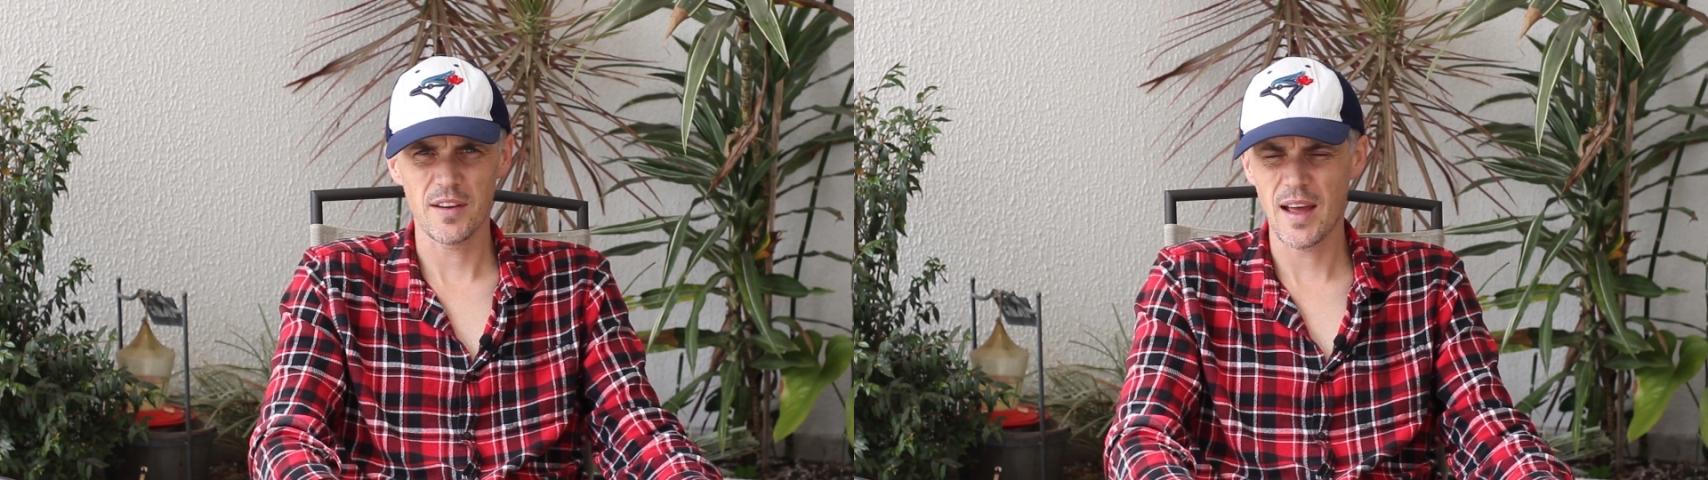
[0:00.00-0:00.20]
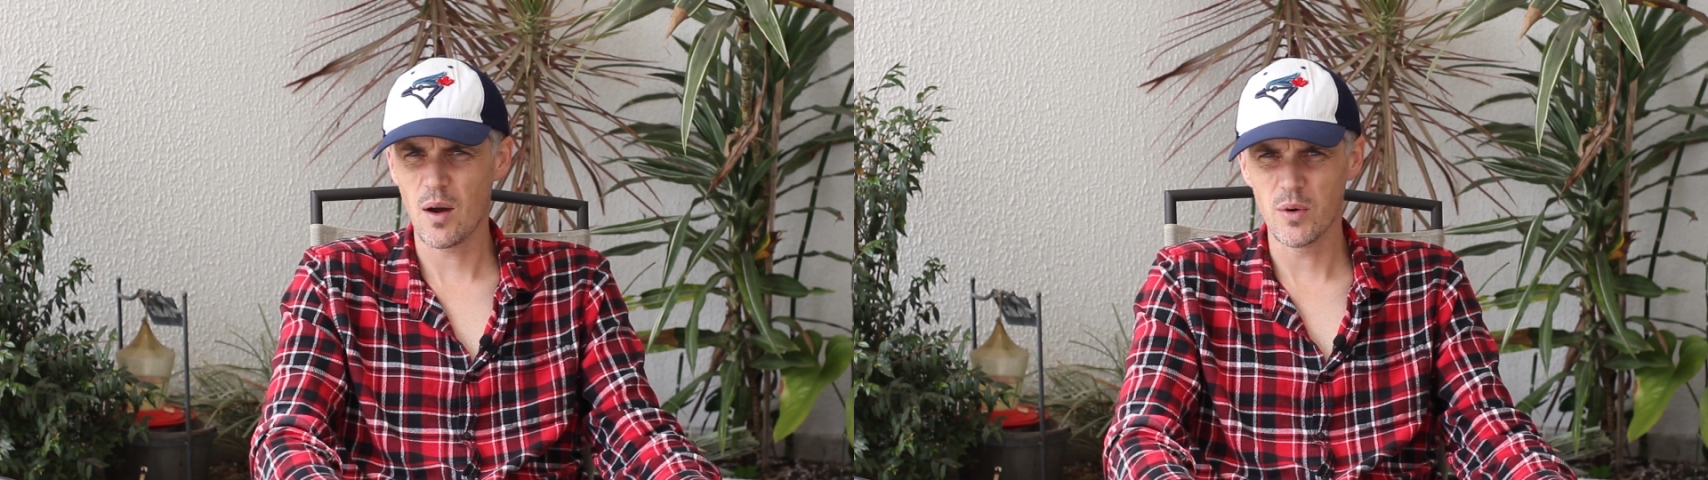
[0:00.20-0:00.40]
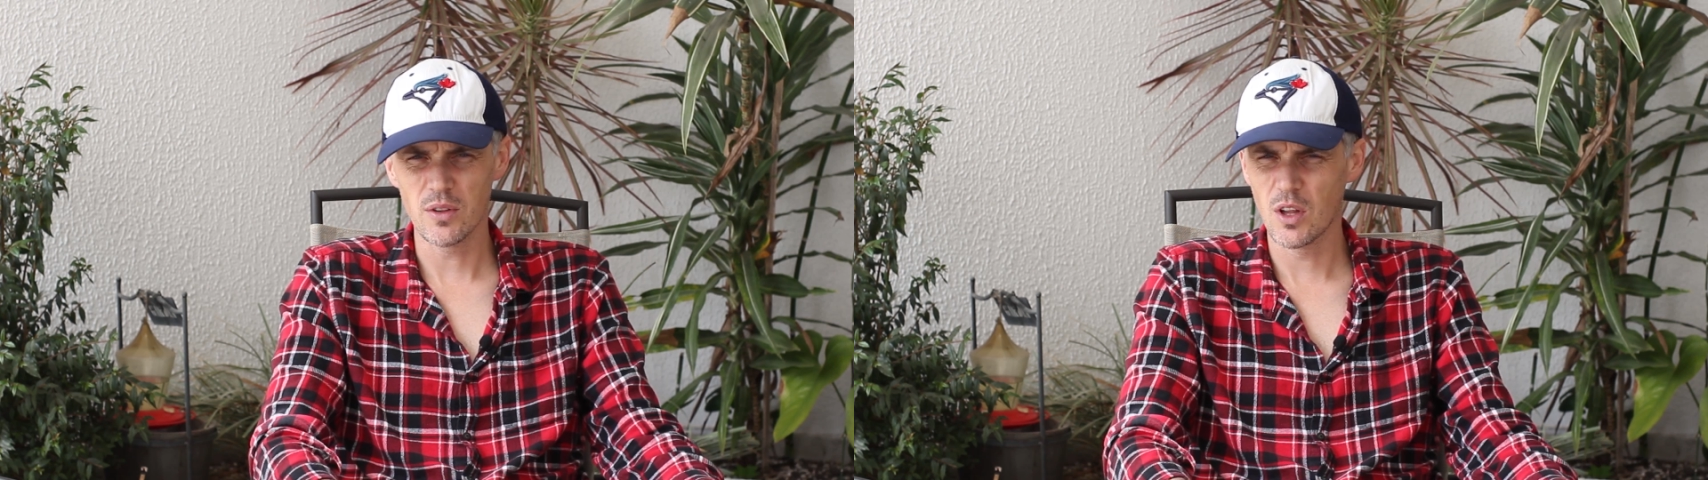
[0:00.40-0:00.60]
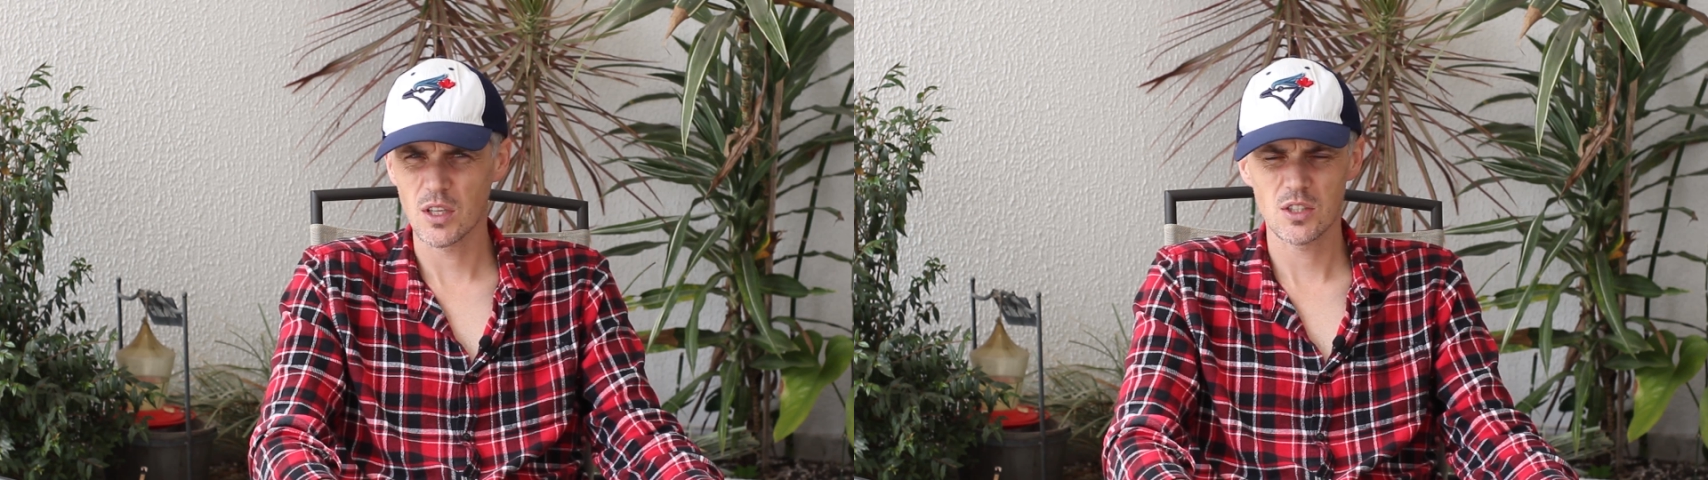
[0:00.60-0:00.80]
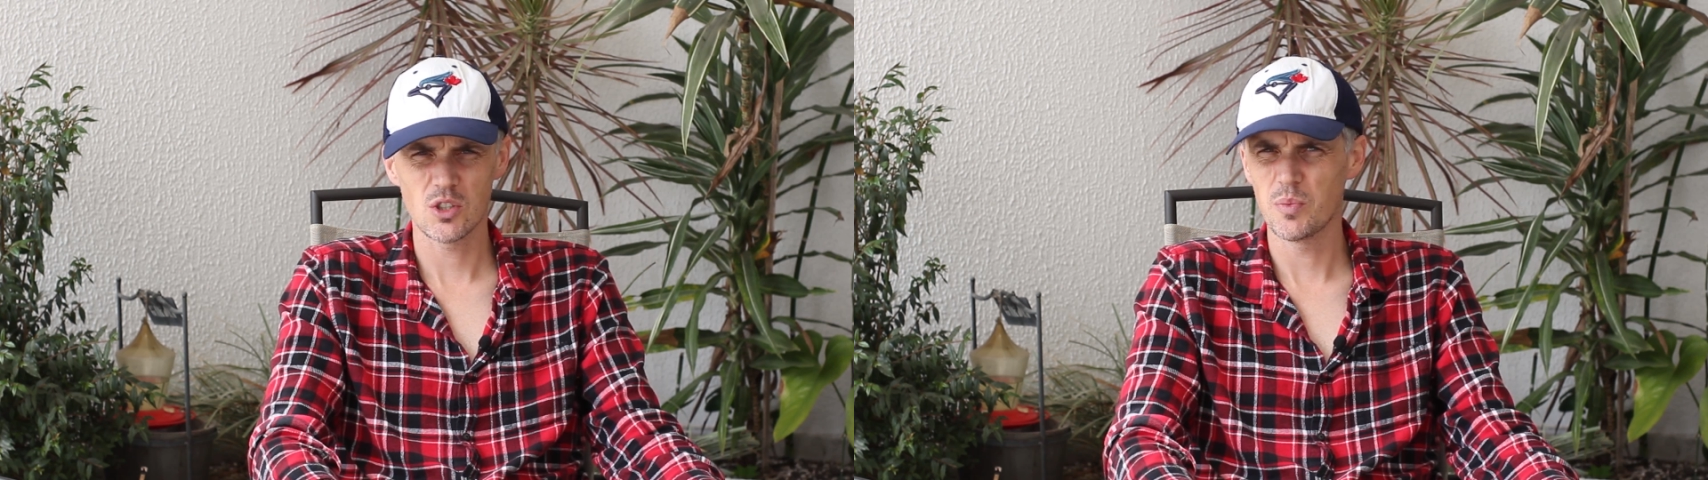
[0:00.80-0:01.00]
and now when you
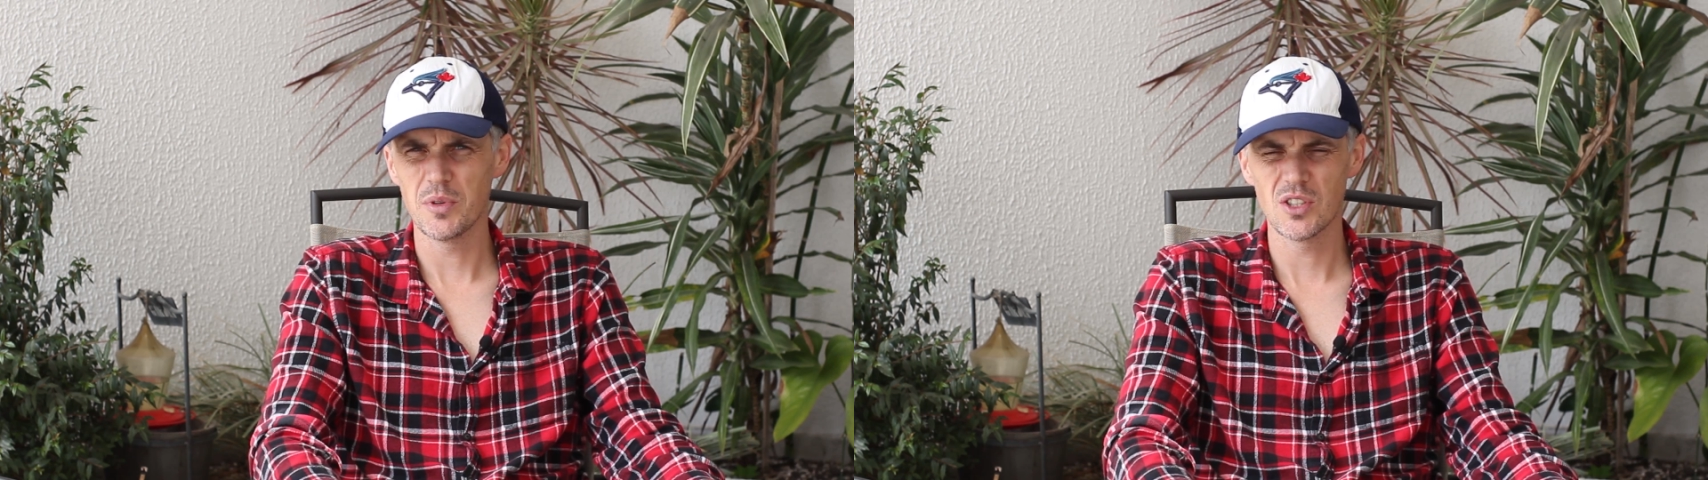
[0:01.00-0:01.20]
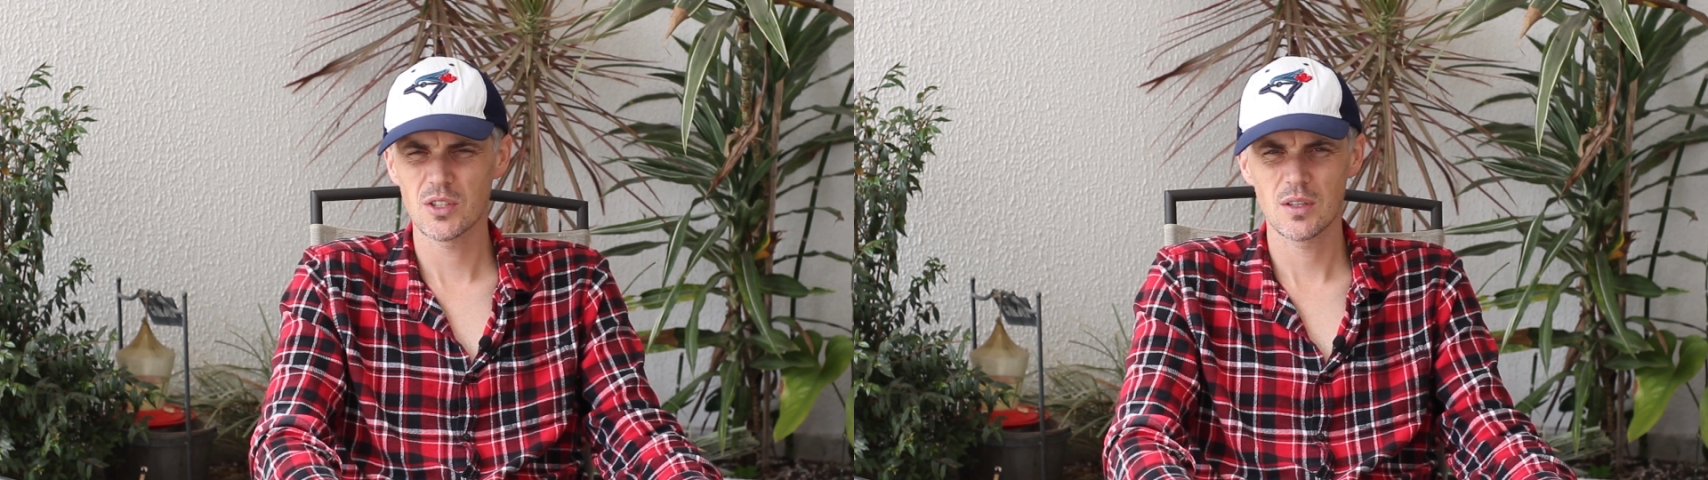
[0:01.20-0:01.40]
look at soup, you